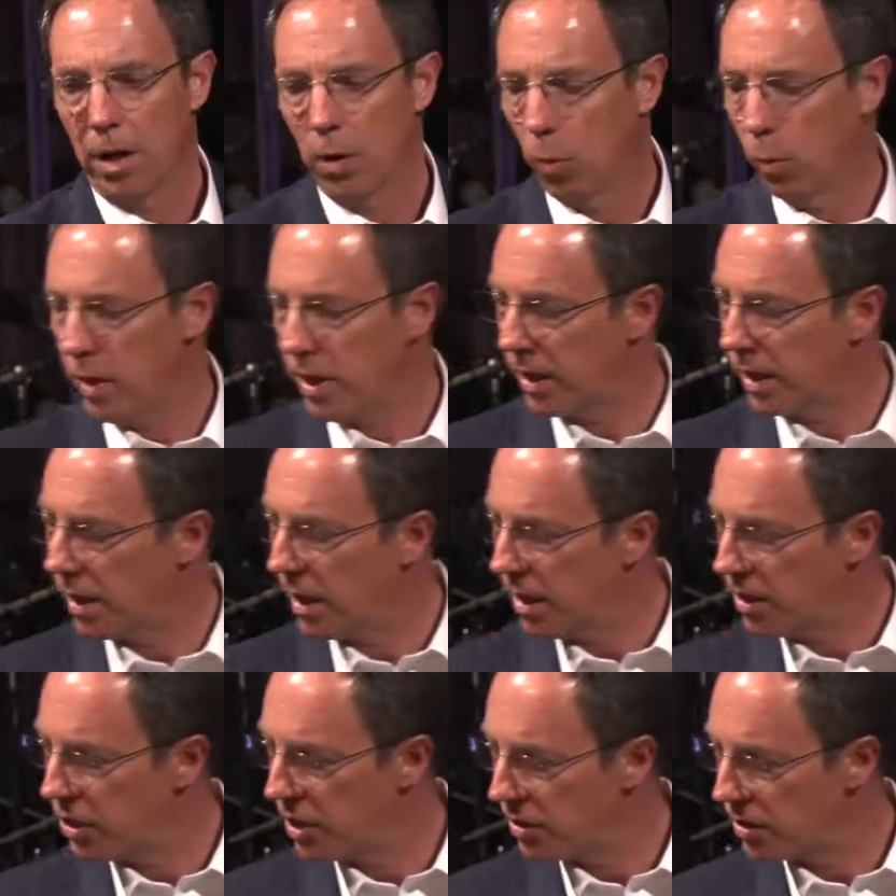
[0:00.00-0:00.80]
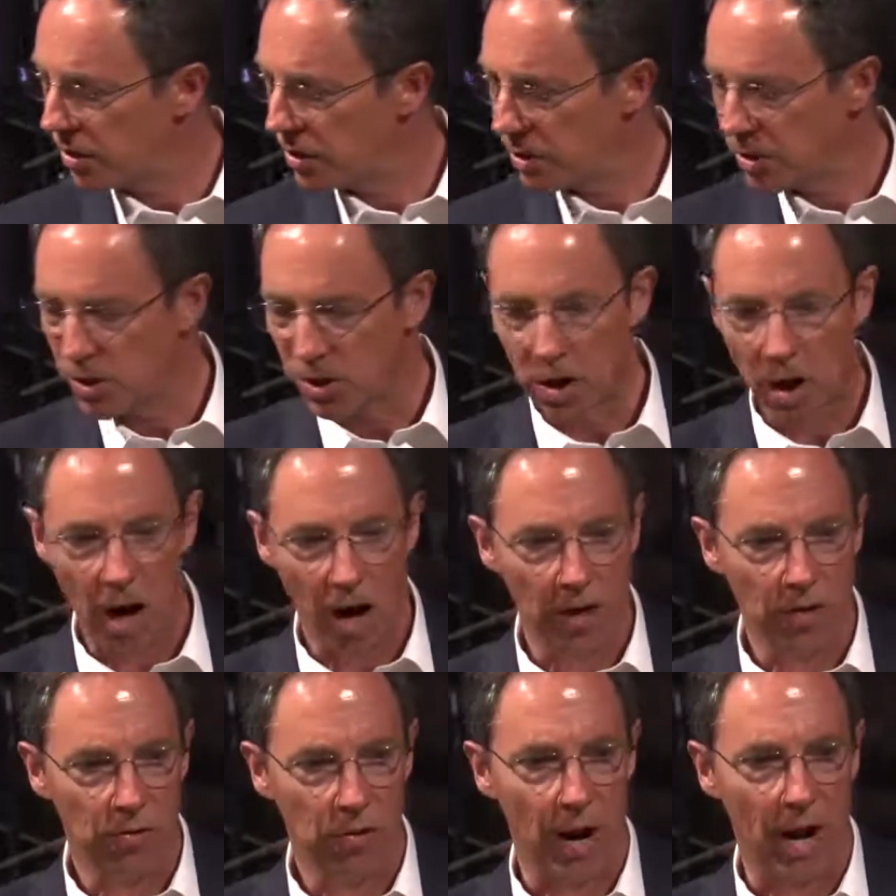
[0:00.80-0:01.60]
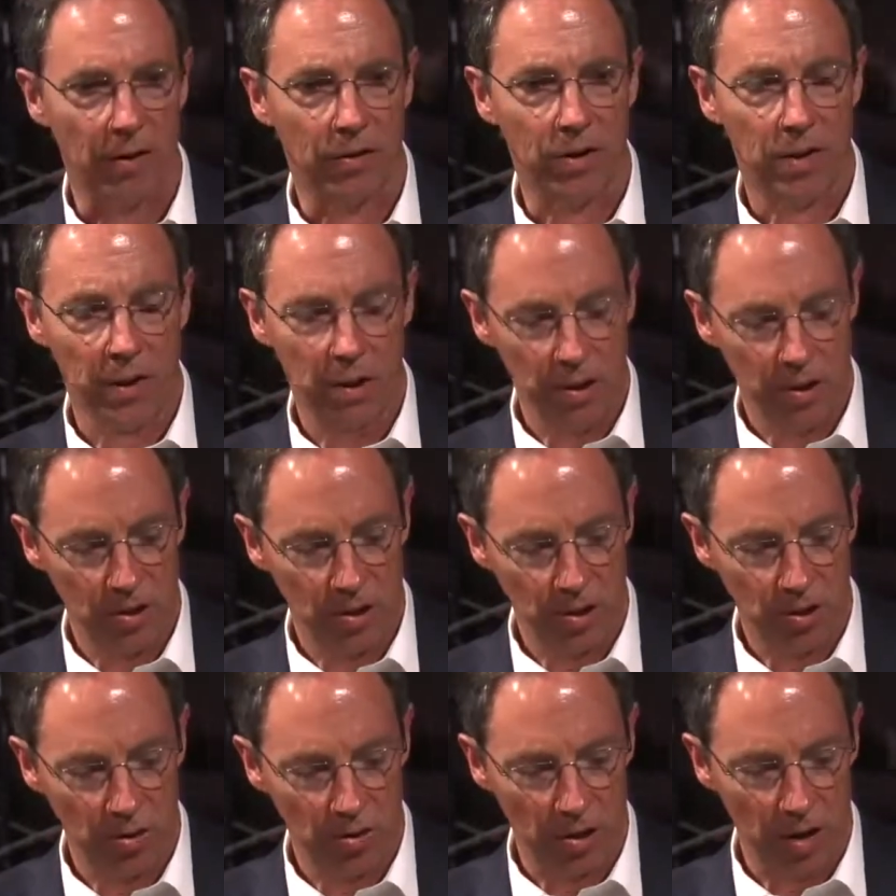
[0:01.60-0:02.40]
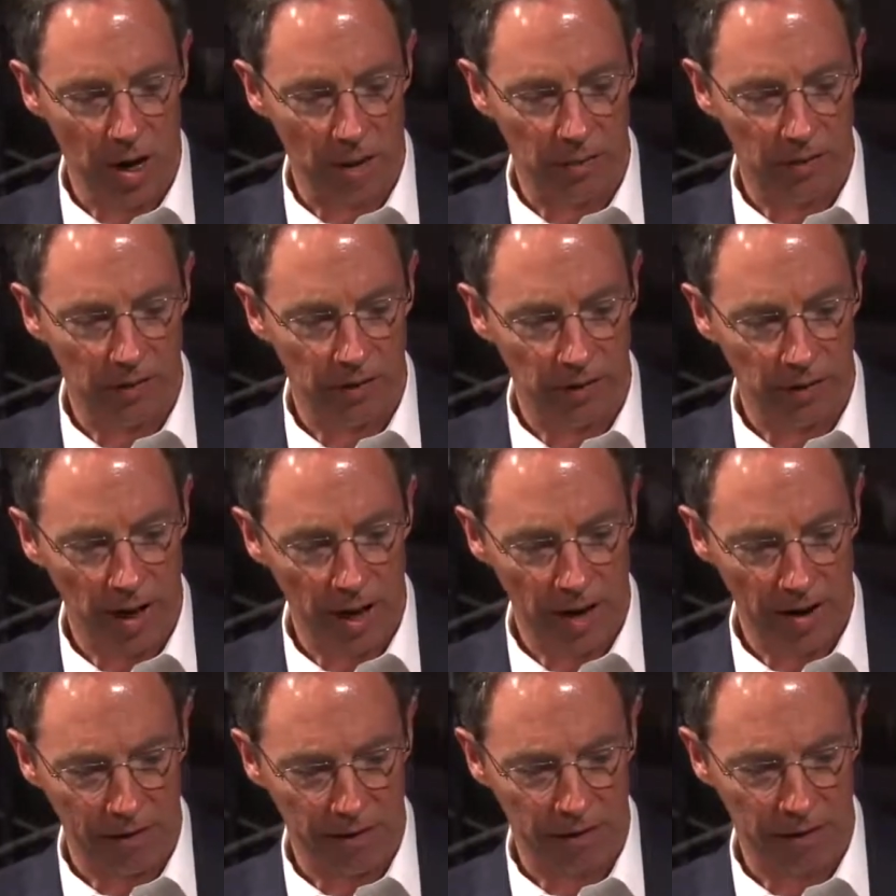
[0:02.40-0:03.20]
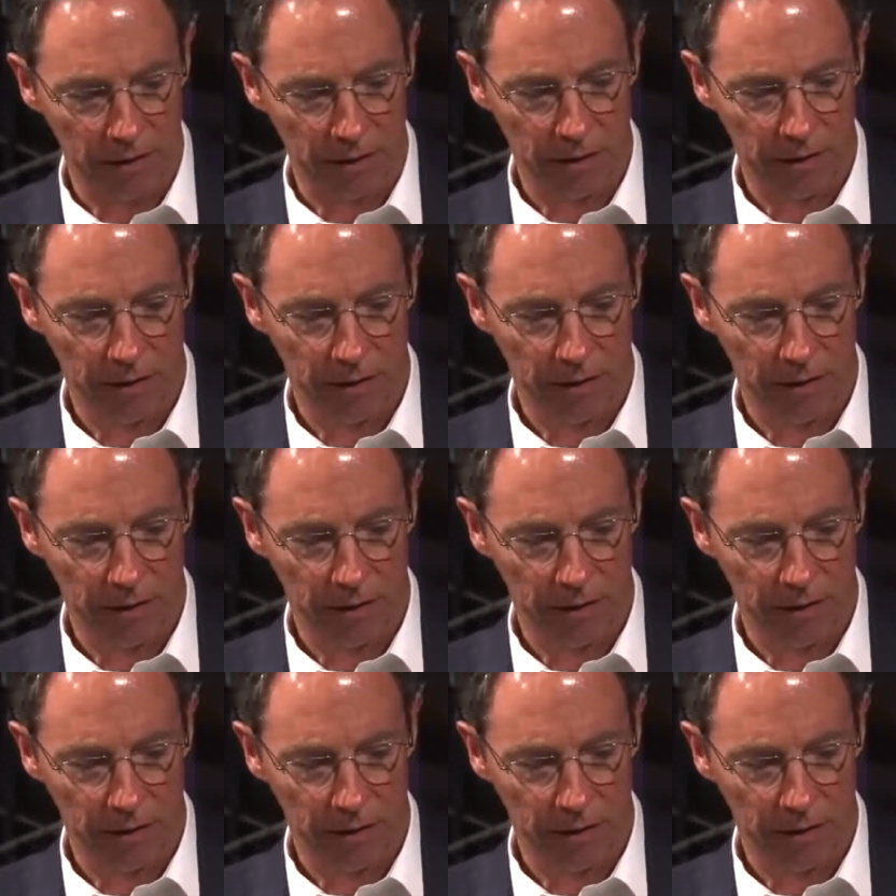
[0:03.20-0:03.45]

We, Jesus is contrasting these two types of life.